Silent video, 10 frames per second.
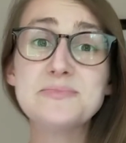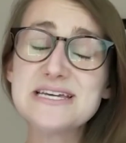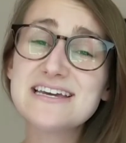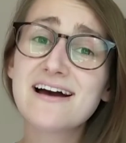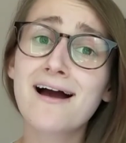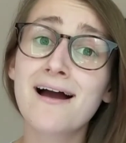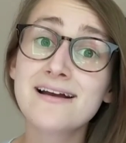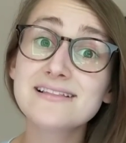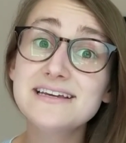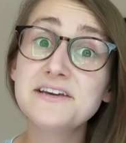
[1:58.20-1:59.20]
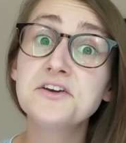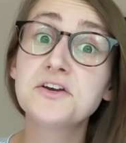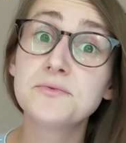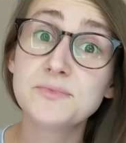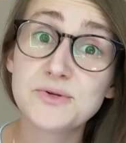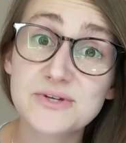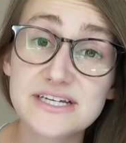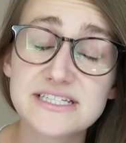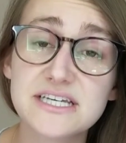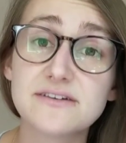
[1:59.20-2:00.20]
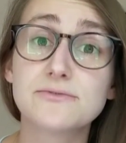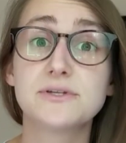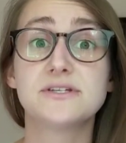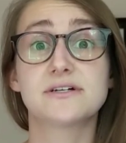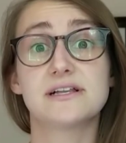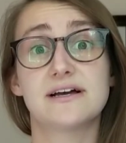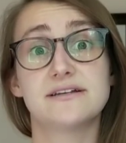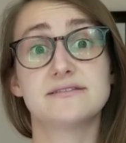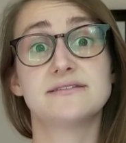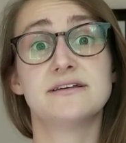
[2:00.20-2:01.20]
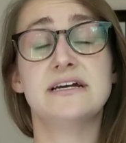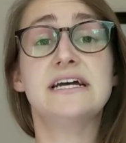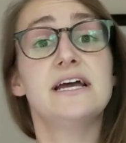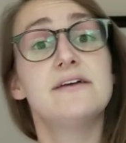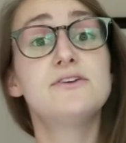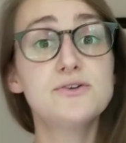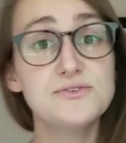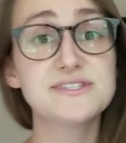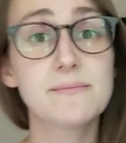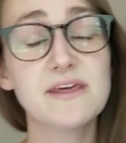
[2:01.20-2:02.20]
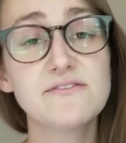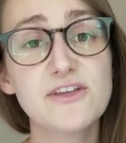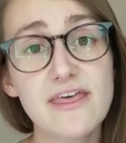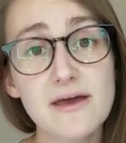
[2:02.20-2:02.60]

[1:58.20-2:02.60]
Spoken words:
be highly communicative with your clients. If you do something for